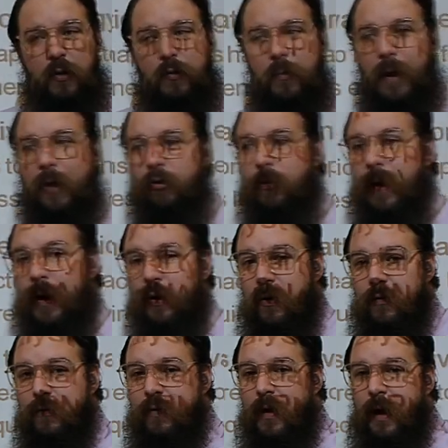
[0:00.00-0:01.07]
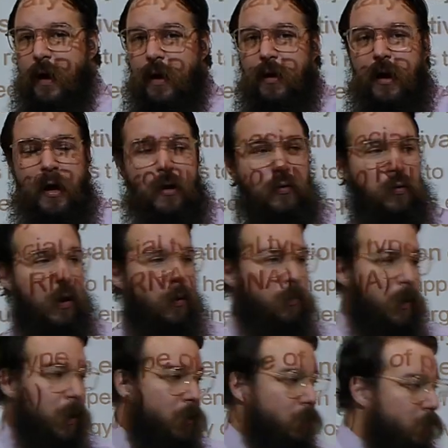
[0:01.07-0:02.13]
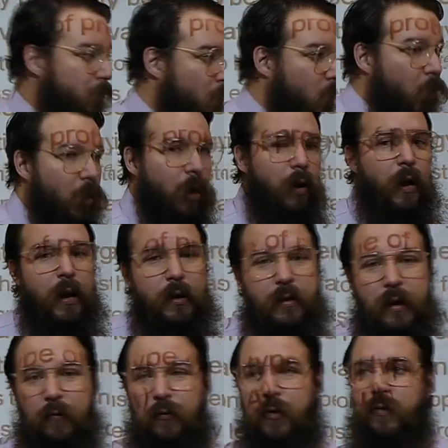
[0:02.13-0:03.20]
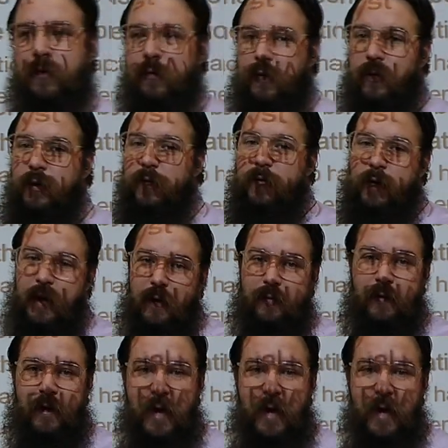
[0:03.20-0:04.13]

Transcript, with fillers: No, the matchmaker is there to help more different students get